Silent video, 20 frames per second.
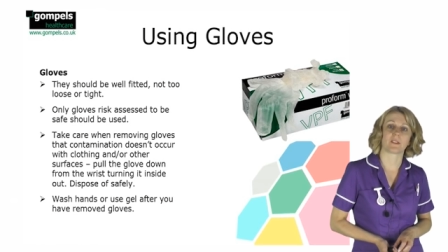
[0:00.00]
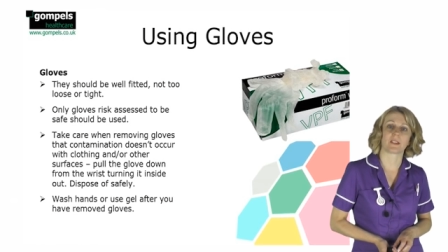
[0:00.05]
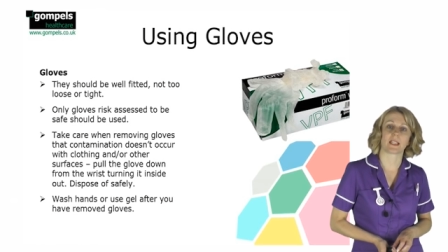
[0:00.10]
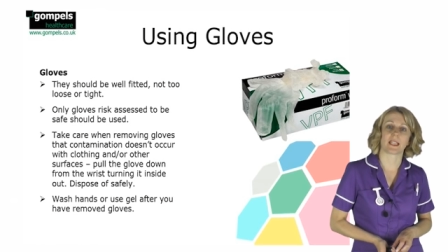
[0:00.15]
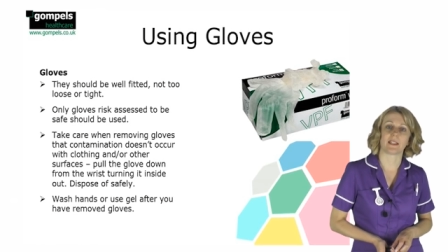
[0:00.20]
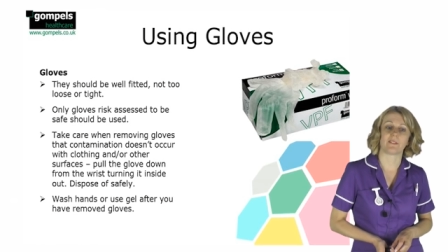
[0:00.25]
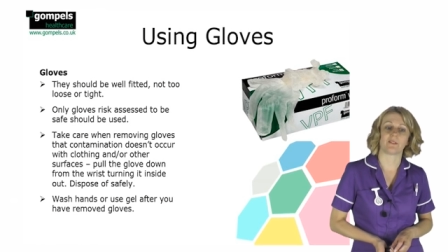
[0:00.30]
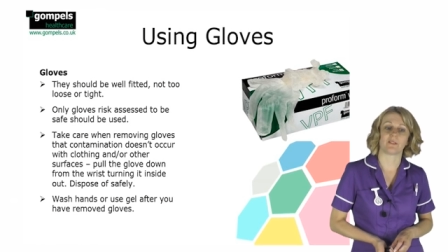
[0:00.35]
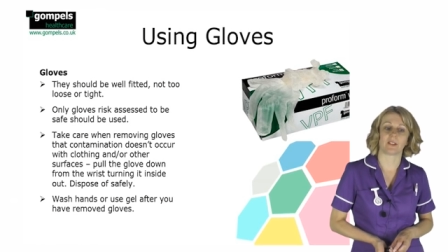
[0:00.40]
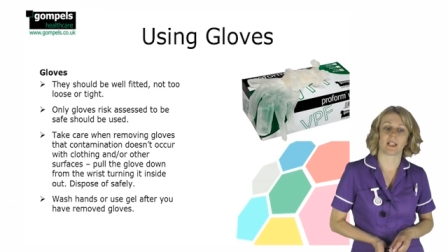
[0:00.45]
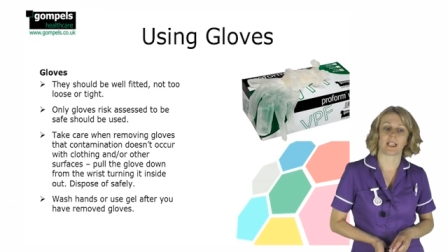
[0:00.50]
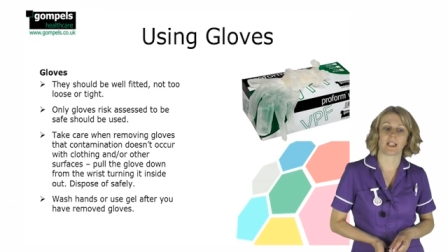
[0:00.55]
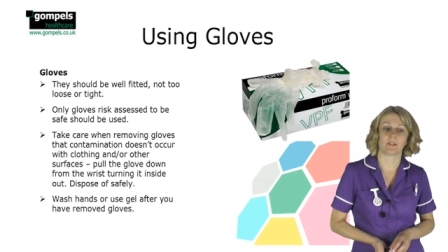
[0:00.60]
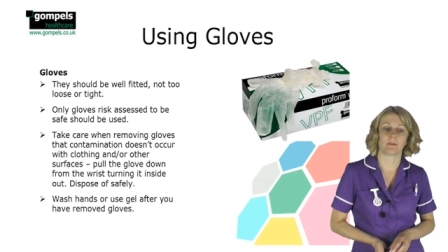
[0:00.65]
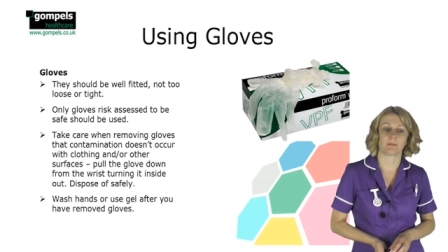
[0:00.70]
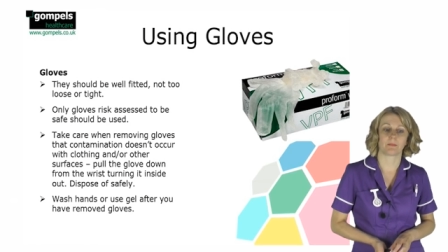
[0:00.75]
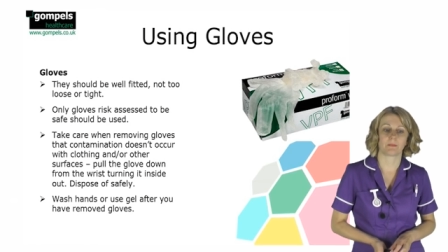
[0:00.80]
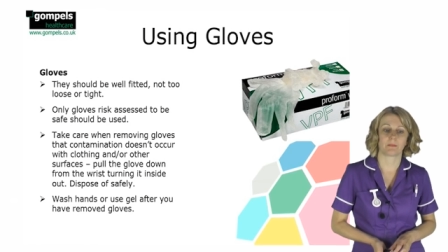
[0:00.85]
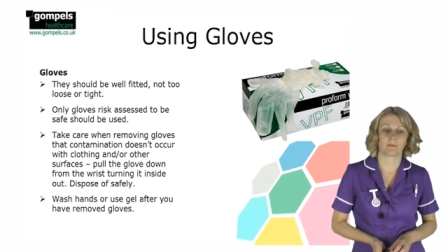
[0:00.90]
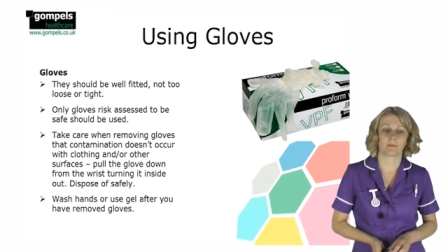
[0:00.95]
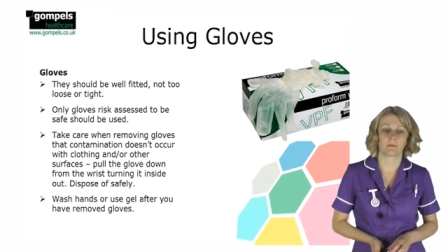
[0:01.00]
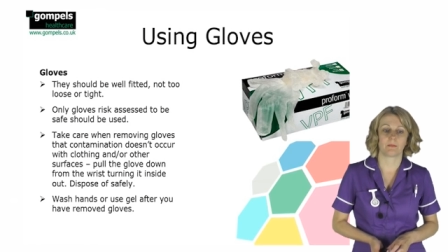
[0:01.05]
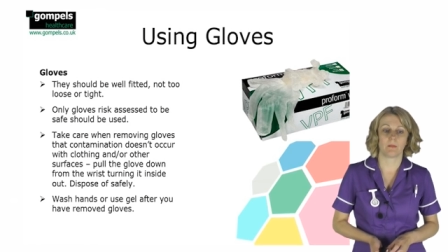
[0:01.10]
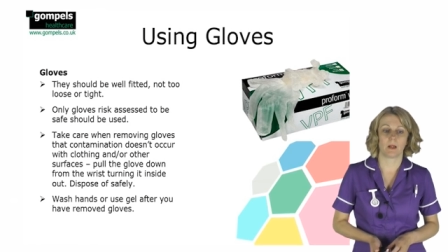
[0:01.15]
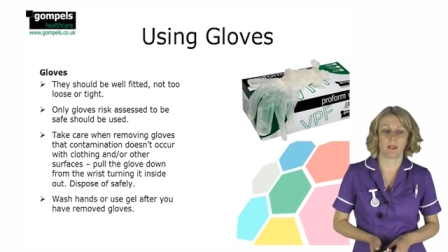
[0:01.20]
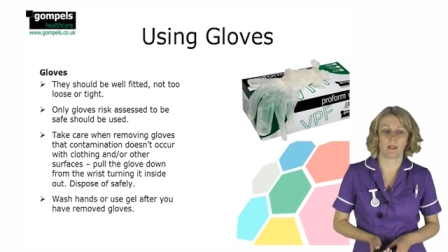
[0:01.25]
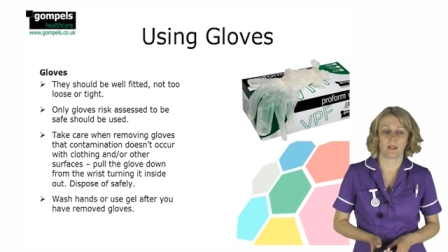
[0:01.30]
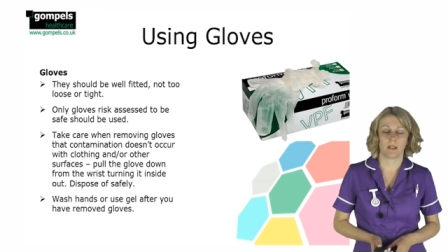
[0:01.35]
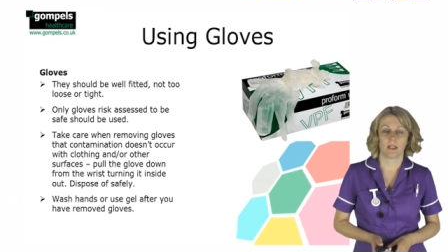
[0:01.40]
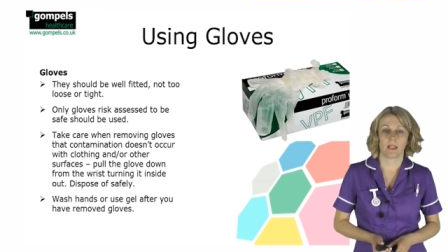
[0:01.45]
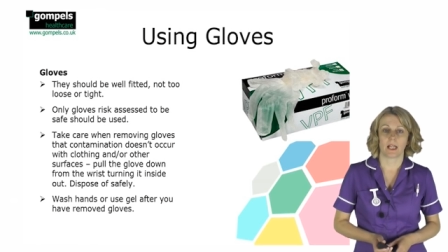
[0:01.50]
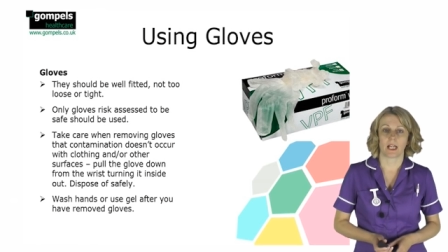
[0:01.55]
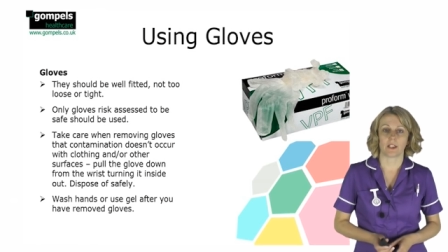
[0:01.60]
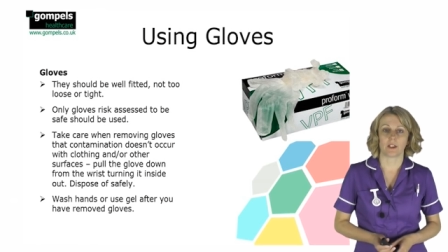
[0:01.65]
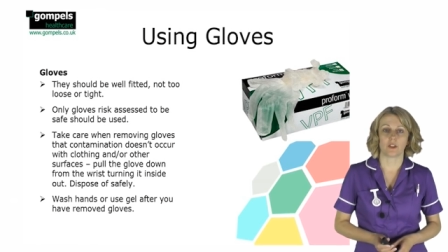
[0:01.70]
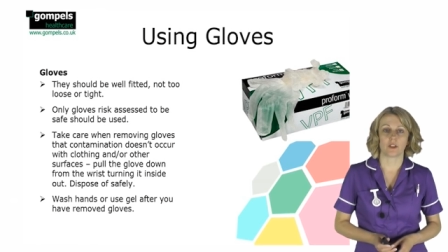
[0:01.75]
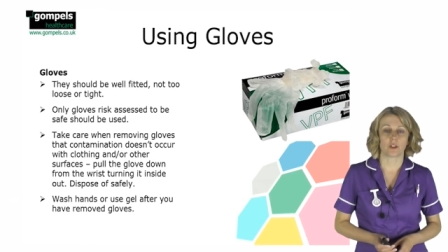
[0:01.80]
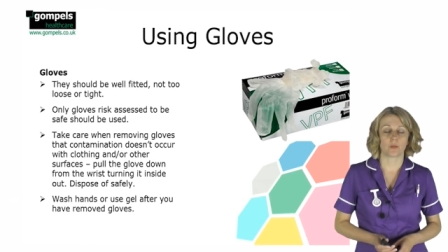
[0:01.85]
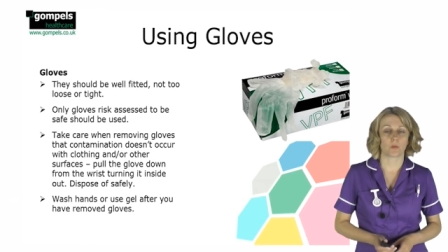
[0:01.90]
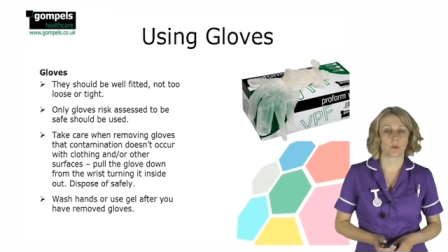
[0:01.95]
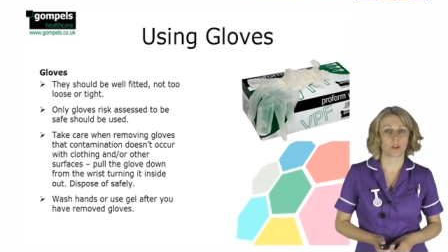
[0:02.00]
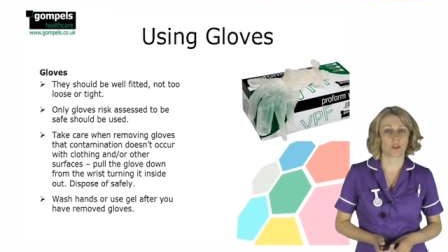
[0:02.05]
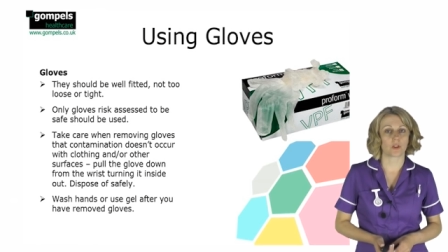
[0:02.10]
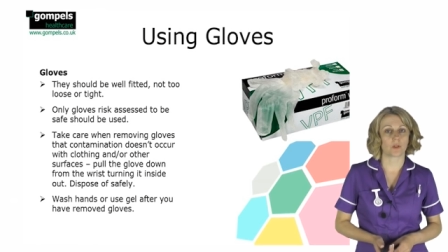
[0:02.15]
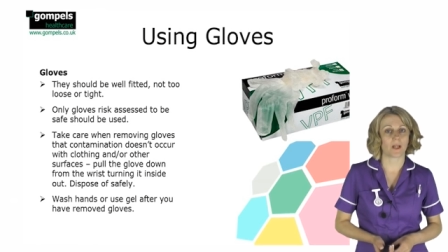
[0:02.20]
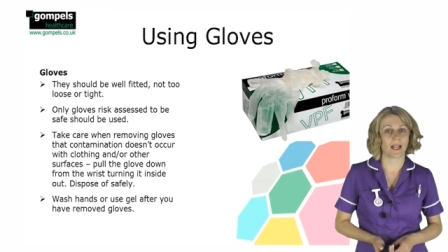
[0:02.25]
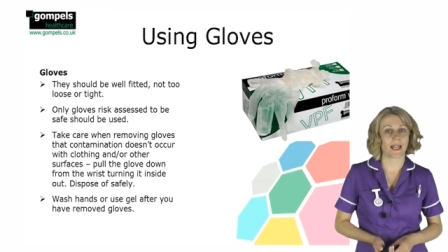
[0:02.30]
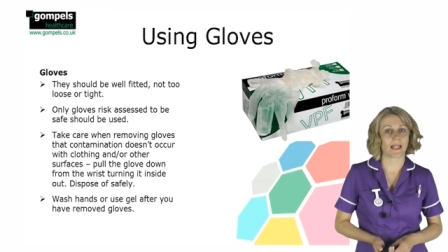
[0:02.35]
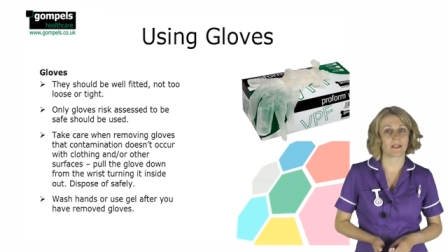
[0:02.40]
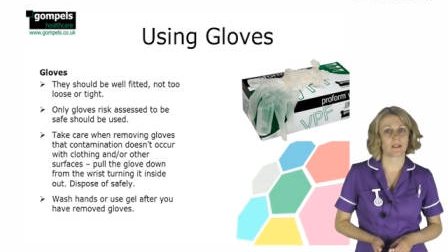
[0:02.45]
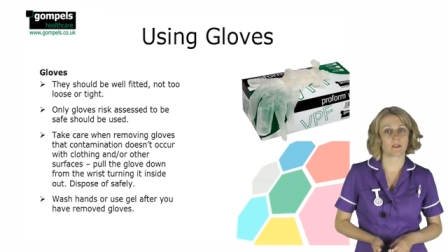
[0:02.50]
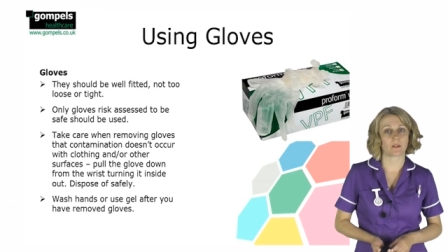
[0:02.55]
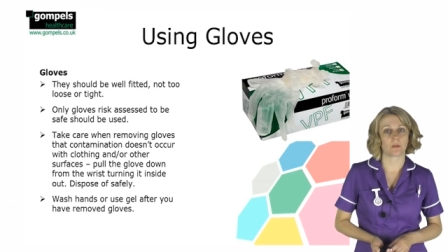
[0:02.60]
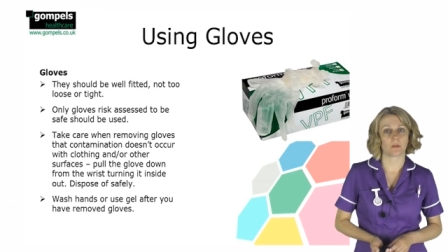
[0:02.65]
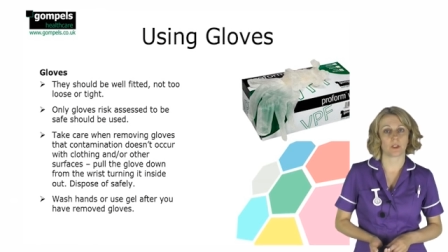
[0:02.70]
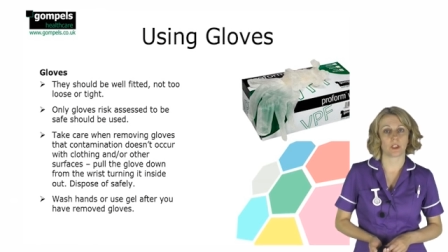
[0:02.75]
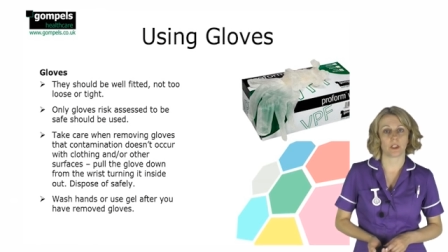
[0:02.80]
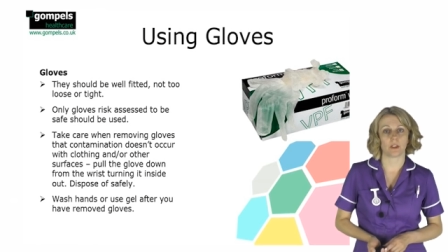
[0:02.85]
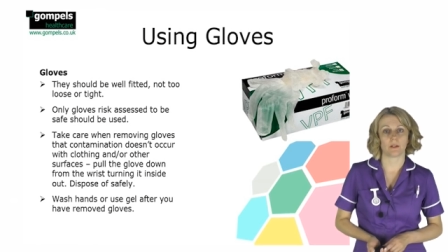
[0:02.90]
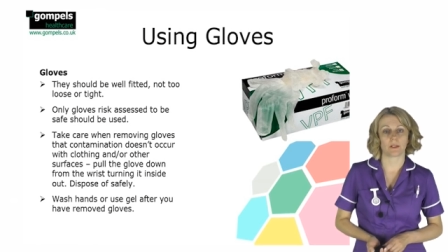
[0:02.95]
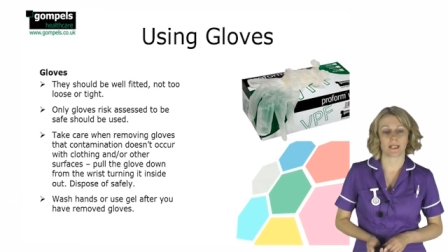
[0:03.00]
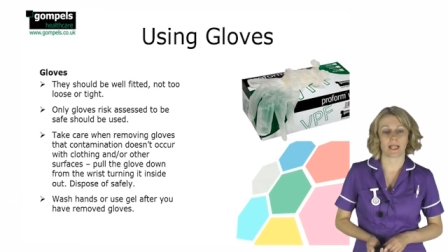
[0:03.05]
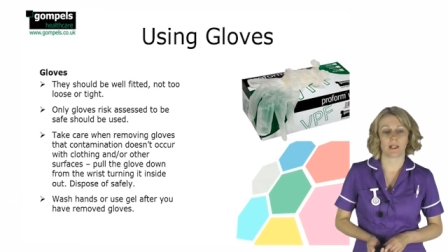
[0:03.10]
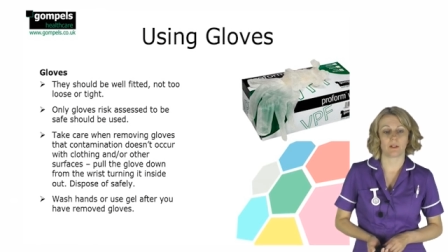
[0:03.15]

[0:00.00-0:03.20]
safely. And you should wash your hands or use